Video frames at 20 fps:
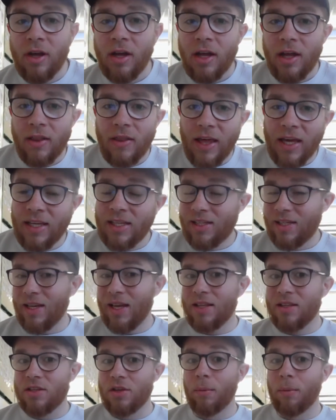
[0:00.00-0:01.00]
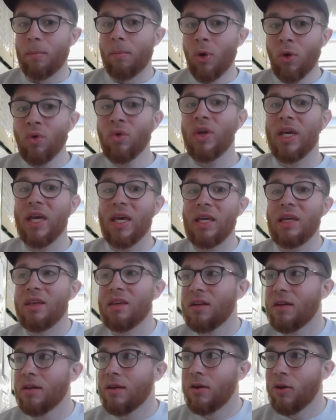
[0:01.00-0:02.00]
They sent a monkey
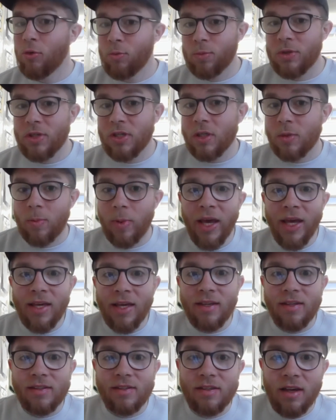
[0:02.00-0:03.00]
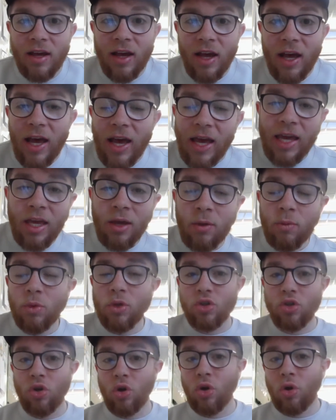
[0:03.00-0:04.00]
up to space. He
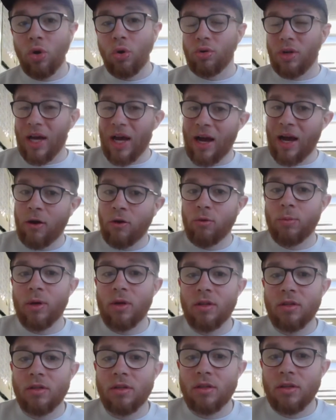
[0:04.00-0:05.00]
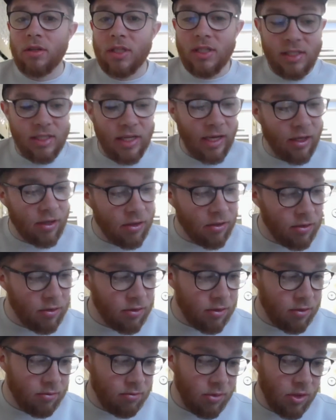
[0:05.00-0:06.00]
was called Albert II,
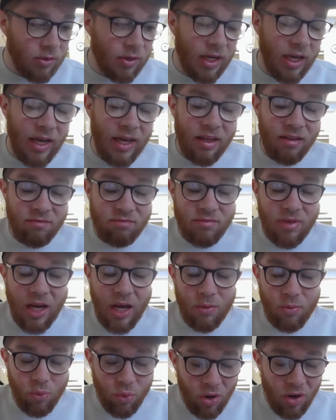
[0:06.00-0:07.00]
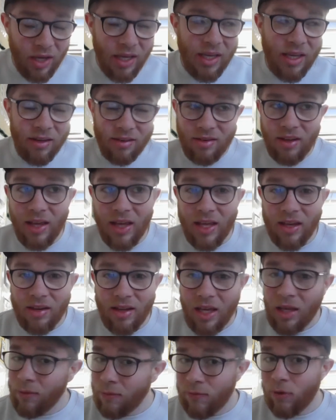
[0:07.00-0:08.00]
okay? And what he did,
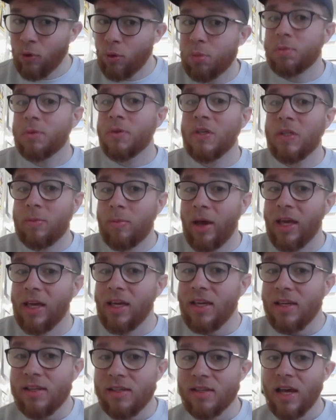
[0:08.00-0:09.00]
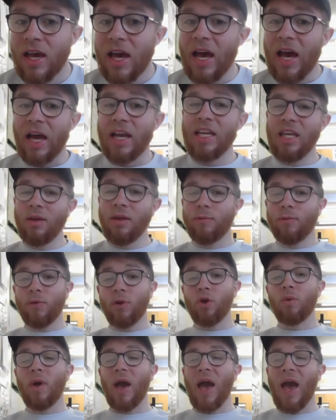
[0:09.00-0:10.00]
he flew up to space and he
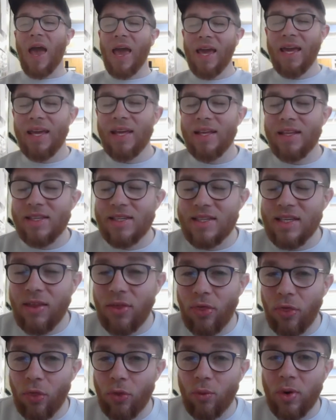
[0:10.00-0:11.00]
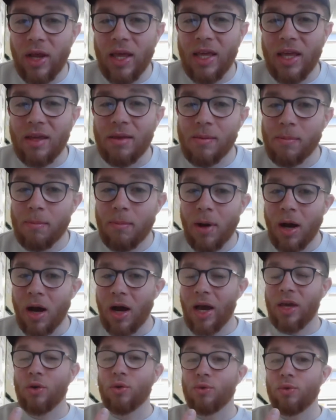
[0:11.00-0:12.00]
flew 83
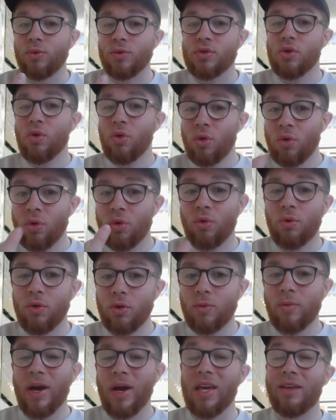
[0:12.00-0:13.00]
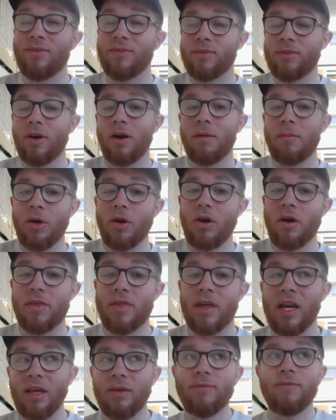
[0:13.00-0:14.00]
miles all the way from Earth
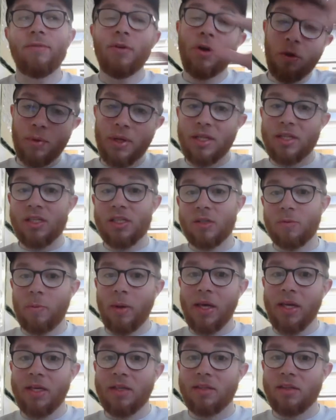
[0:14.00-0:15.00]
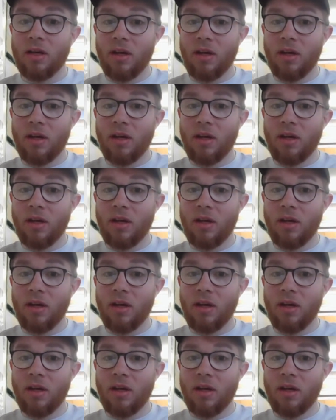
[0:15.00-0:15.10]
and he flew into space.